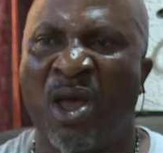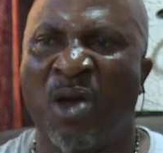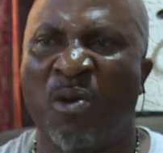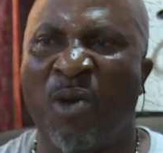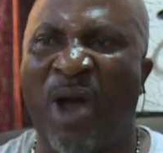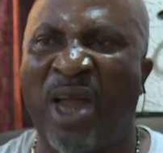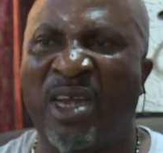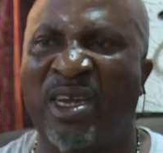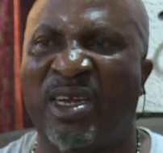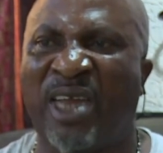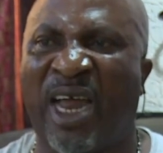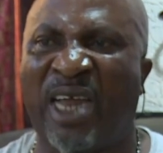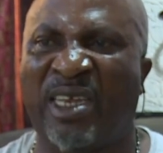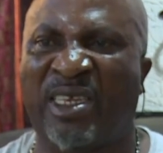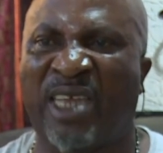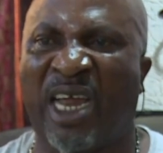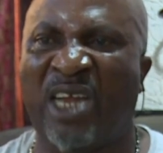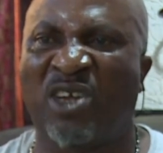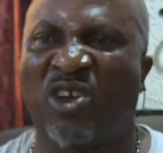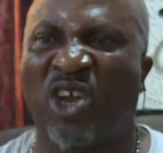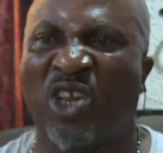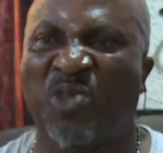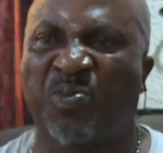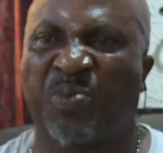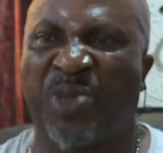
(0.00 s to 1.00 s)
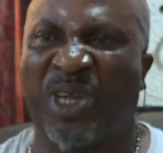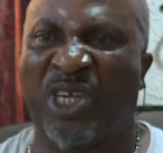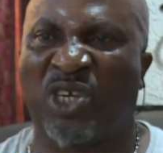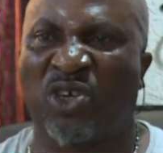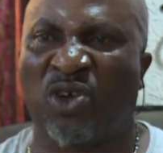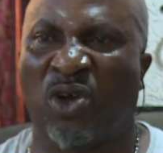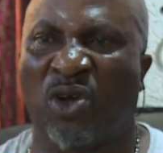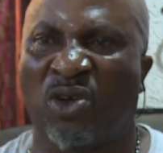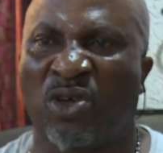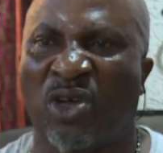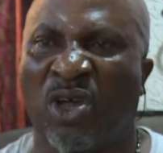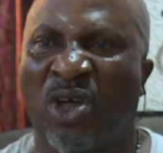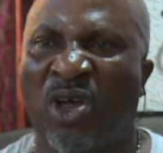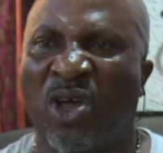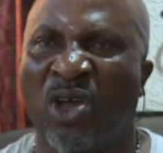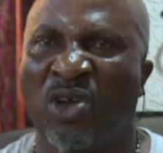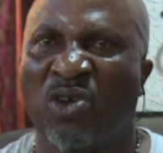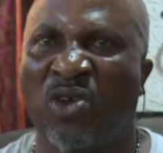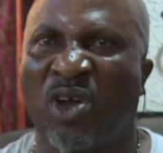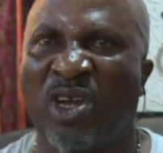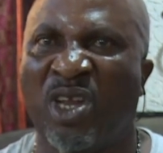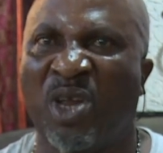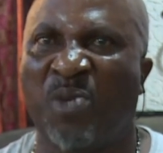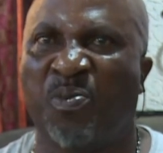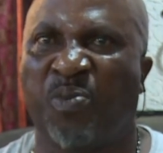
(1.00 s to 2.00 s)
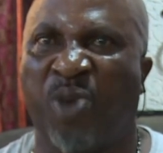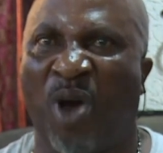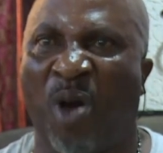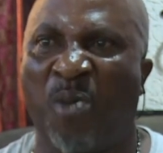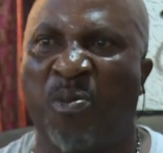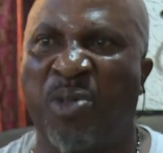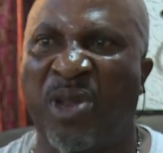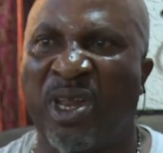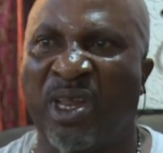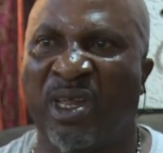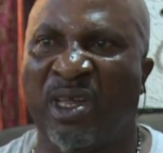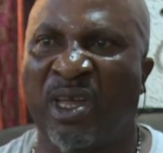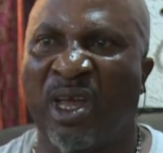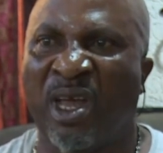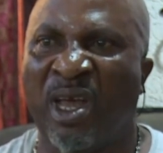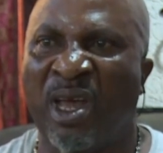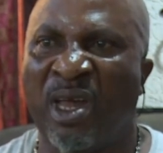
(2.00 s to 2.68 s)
Why did I send those pictures to the public?